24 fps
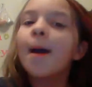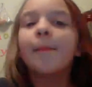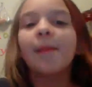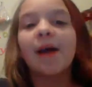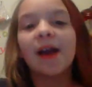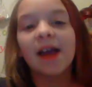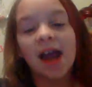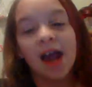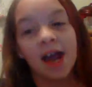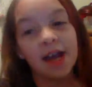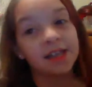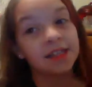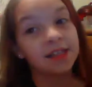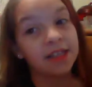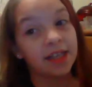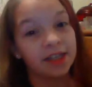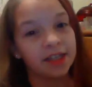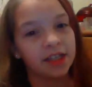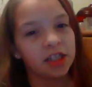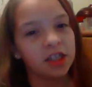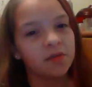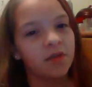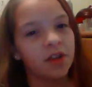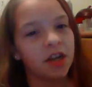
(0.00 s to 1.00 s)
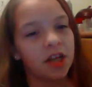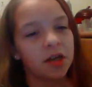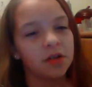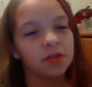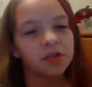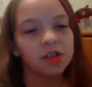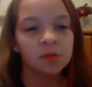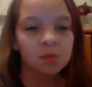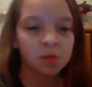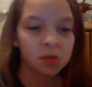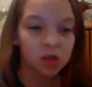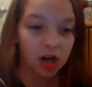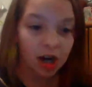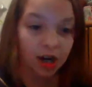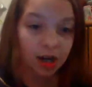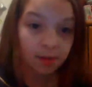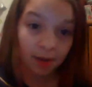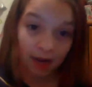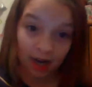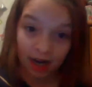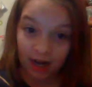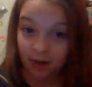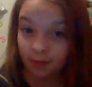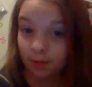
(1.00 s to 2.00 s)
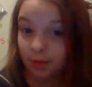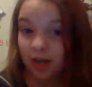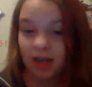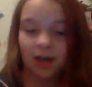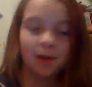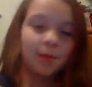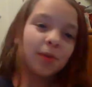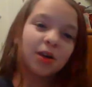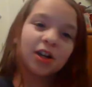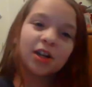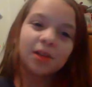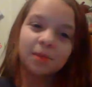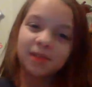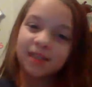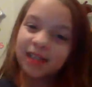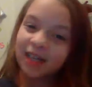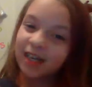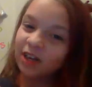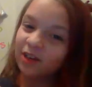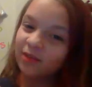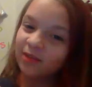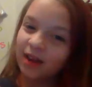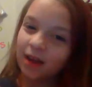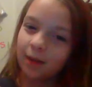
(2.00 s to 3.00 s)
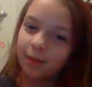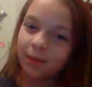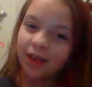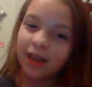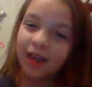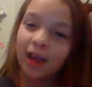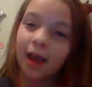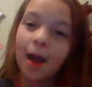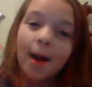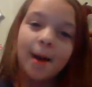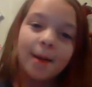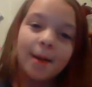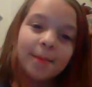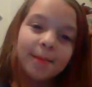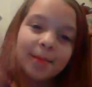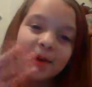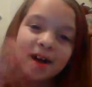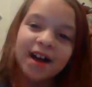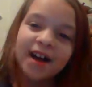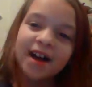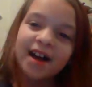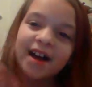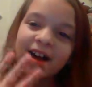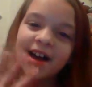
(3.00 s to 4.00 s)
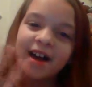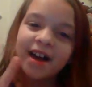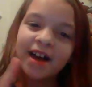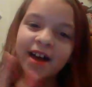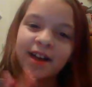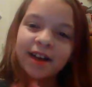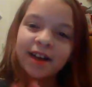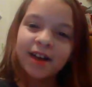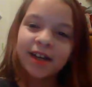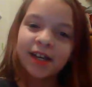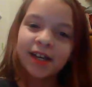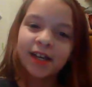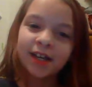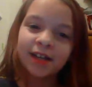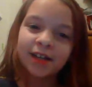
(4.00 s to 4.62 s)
Bye guys, like this video, subscribe, and become part of the potato family. Bye!